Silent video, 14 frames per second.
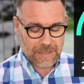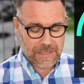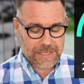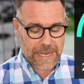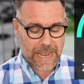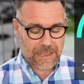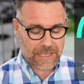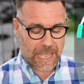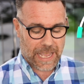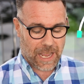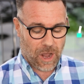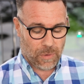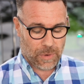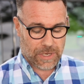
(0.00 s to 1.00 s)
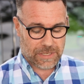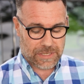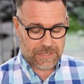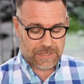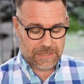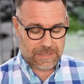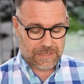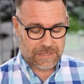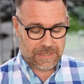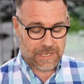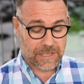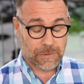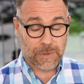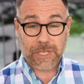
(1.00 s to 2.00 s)
Tailgate owners,
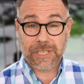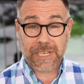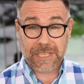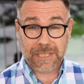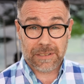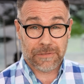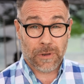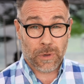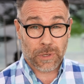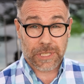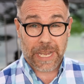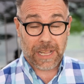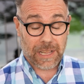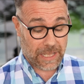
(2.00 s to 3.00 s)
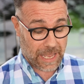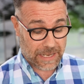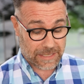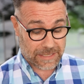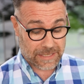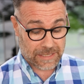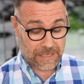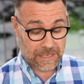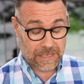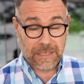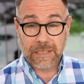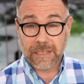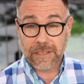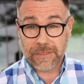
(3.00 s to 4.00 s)
there were 64 tailgates,
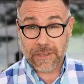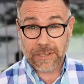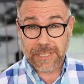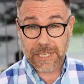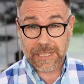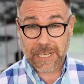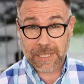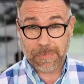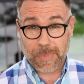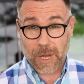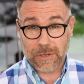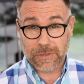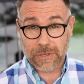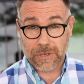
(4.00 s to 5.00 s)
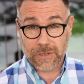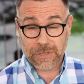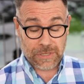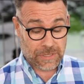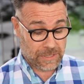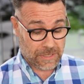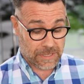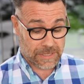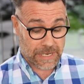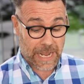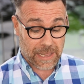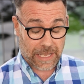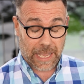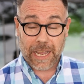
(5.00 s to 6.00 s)
36 barn doors.
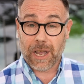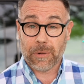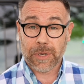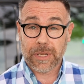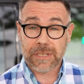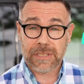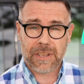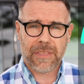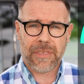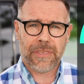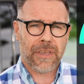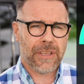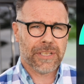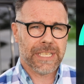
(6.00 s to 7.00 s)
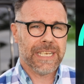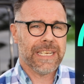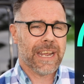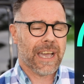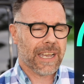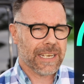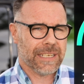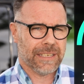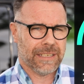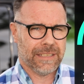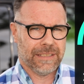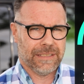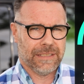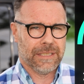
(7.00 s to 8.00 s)
Tailgate owners,
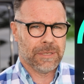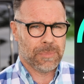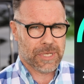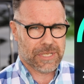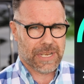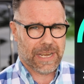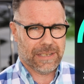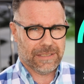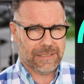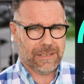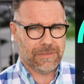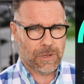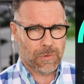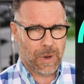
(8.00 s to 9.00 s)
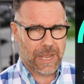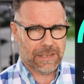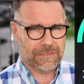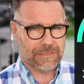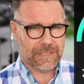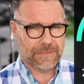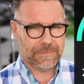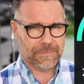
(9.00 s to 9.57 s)
39% of you waved.